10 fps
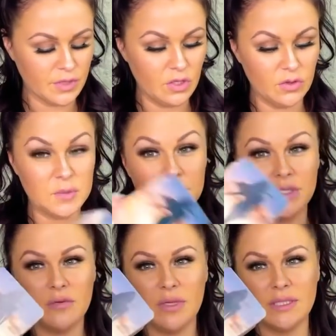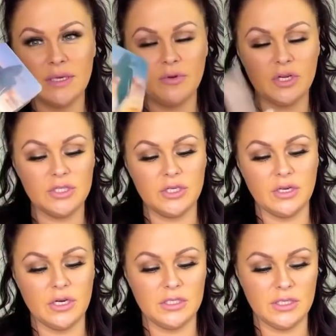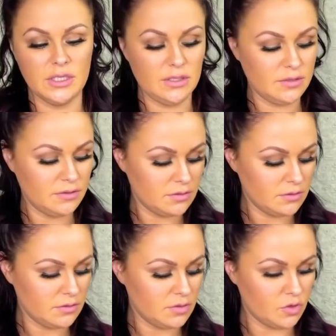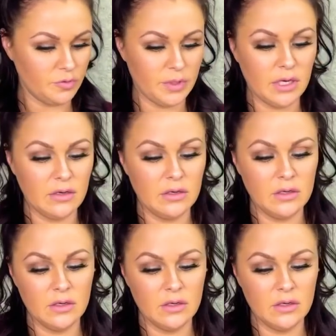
You and this person could be in separation currently, Scorpio.